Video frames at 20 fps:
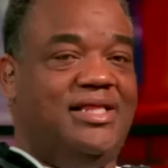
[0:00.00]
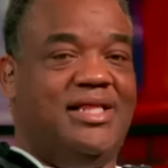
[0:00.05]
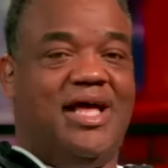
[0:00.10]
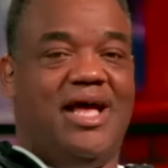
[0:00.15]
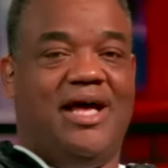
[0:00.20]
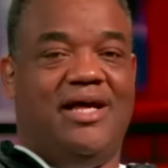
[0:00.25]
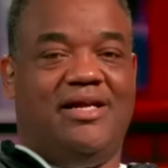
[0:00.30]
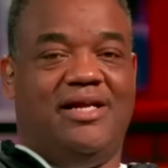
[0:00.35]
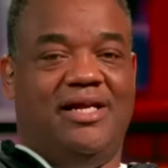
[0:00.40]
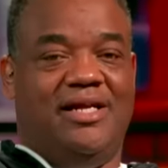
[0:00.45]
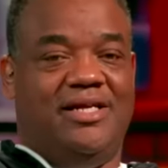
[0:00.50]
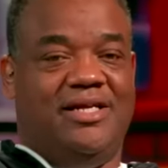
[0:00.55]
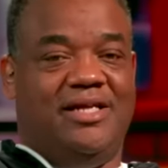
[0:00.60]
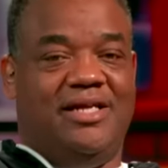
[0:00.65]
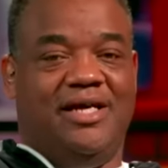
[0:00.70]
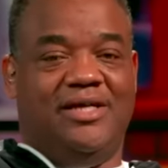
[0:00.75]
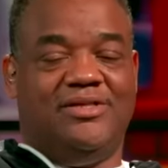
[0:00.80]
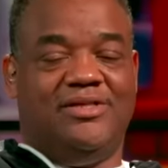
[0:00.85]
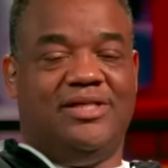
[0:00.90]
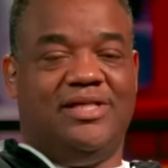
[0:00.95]
that, and
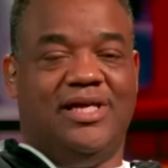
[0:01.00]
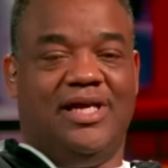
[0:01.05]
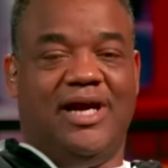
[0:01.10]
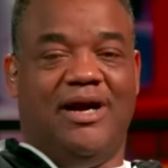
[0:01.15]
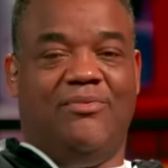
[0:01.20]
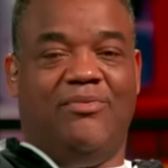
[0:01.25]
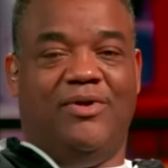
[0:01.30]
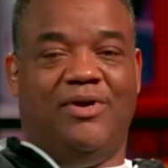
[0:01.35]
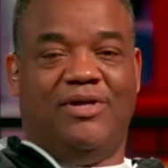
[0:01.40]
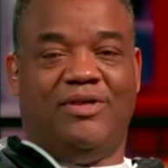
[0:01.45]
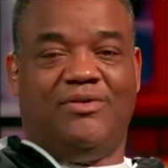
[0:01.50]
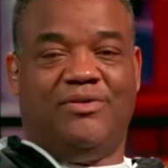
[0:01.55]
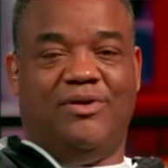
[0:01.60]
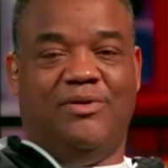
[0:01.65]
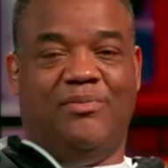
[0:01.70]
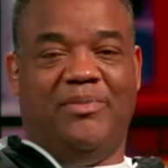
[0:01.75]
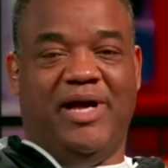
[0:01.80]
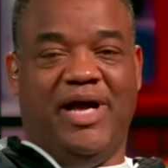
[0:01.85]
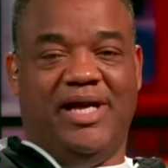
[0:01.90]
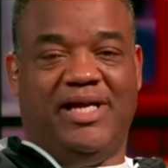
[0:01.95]
the other thing I want to
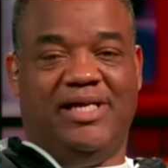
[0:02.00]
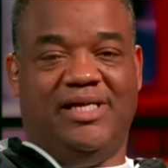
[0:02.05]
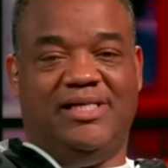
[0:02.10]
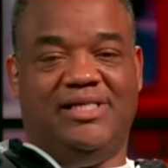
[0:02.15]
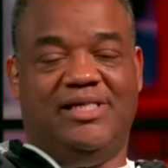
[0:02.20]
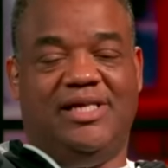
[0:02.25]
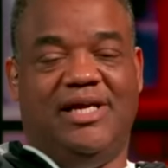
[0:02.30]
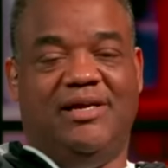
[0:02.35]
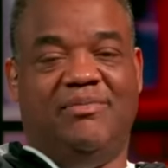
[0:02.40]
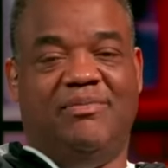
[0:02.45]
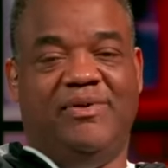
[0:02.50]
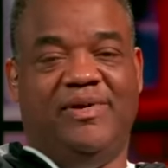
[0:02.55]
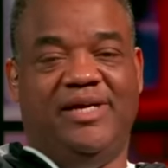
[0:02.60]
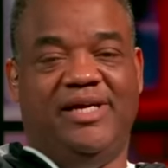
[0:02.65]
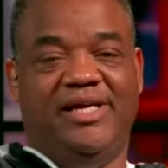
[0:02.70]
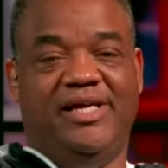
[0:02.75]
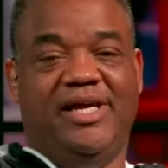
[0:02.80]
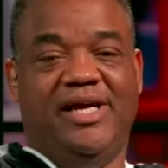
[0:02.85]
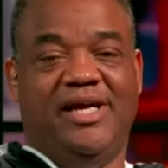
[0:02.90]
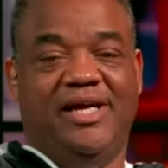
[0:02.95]
throw back at
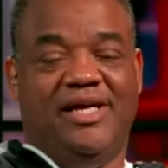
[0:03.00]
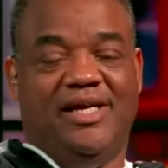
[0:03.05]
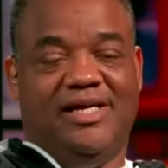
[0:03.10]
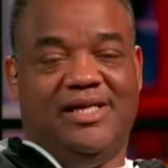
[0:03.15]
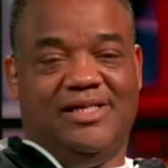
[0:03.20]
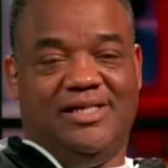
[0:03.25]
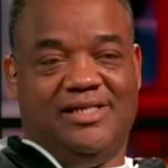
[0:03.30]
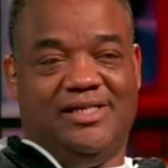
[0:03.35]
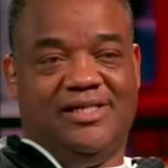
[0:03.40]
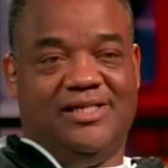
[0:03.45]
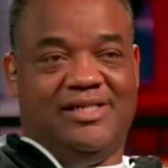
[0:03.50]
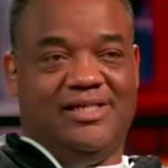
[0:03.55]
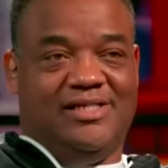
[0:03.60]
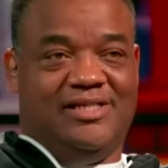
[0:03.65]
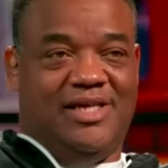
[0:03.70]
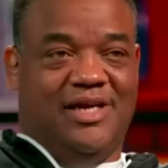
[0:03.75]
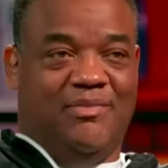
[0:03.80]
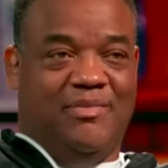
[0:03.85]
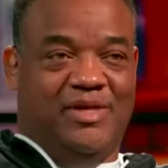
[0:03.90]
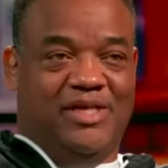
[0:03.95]
JB, because
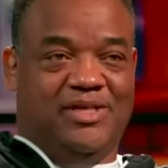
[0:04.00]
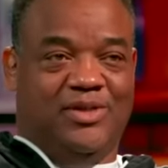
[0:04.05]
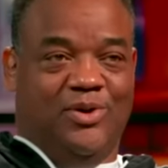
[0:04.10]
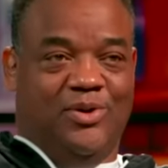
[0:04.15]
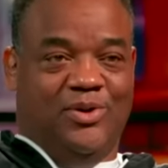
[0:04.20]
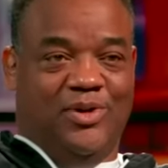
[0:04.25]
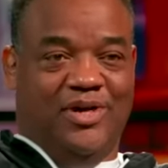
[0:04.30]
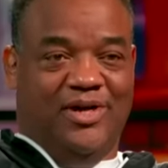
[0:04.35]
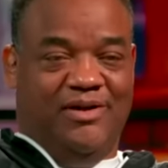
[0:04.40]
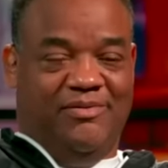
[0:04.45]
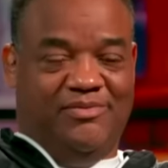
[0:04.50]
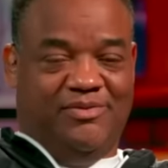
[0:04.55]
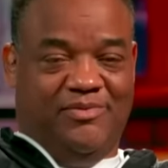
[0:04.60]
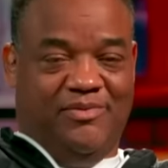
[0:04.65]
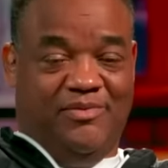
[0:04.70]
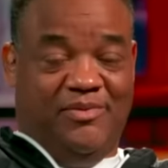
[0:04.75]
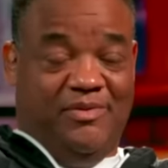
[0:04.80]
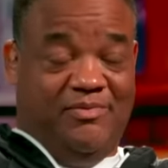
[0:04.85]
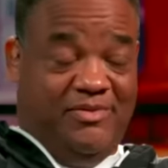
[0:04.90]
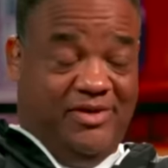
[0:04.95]
JB's old enough to
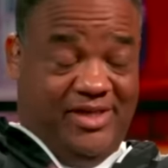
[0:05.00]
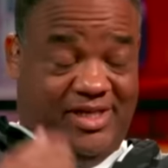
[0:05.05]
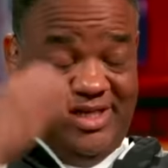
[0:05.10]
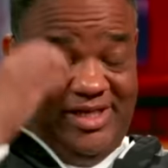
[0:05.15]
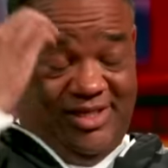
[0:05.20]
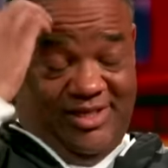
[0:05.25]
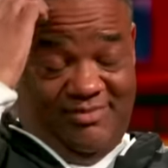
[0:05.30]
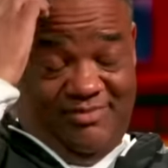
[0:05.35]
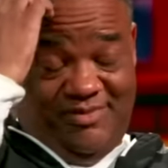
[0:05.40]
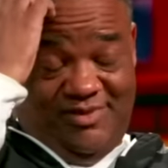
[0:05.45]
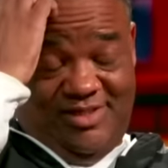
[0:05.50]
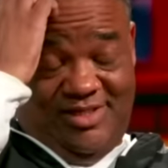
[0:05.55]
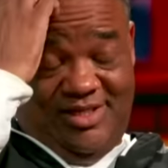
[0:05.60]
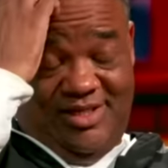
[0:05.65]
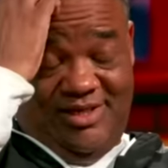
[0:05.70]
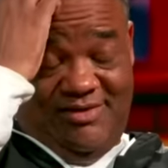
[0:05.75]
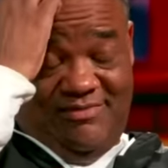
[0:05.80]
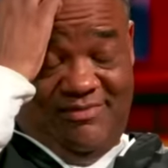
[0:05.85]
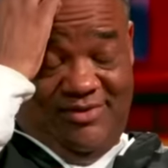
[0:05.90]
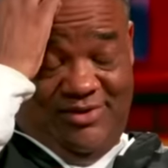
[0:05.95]
remember it, Kim,
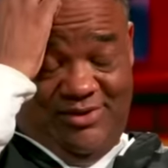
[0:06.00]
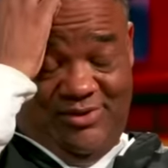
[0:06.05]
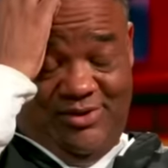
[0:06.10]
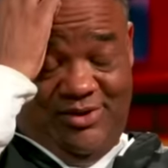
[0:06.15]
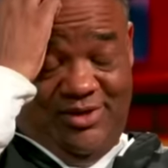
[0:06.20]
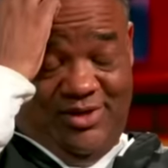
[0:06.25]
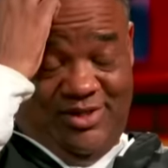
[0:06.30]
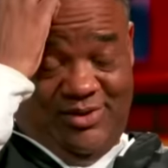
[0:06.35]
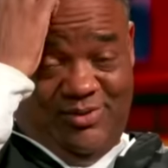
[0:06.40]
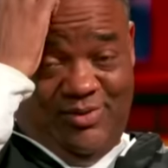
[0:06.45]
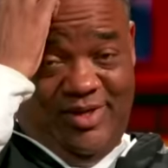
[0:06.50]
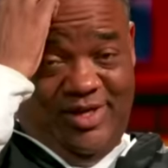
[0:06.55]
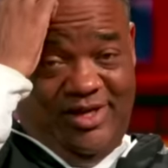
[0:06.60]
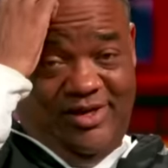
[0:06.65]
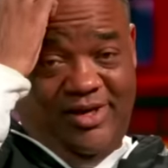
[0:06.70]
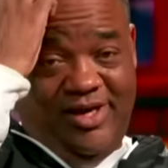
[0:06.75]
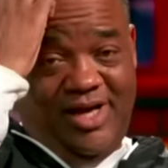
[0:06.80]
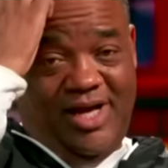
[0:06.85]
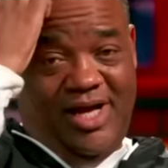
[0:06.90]
Steve, you are as well.